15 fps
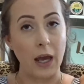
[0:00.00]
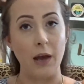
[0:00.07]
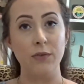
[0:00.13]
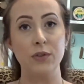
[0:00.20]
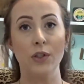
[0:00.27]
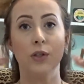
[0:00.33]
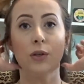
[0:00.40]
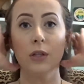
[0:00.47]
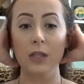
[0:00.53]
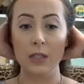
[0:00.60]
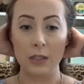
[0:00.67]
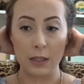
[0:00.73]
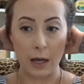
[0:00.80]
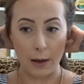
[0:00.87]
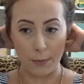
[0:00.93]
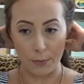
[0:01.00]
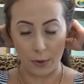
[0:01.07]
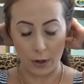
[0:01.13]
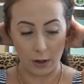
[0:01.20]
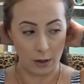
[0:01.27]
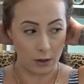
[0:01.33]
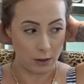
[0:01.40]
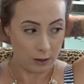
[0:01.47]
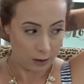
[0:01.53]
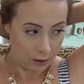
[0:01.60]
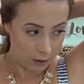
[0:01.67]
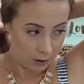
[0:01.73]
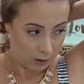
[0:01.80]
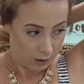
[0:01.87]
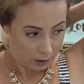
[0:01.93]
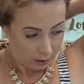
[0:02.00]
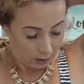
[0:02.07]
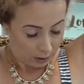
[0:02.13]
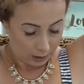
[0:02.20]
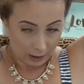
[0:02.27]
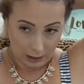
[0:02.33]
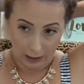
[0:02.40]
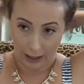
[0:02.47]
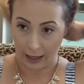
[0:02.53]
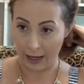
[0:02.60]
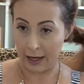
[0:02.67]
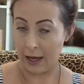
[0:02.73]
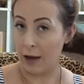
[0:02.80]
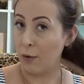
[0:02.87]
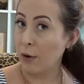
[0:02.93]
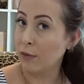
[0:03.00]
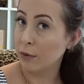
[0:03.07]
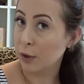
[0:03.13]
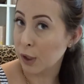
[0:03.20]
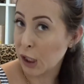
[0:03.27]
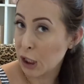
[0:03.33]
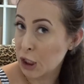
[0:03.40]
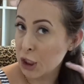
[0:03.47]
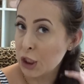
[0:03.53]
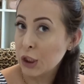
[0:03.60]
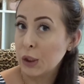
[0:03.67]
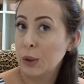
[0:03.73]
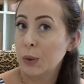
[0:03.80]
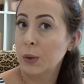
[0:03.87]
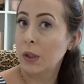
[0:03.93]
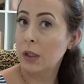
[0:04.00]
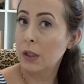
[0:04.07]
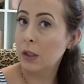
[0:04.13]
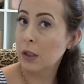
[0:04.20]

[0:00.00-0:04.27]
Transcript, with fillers: have to do this step. I, however, do.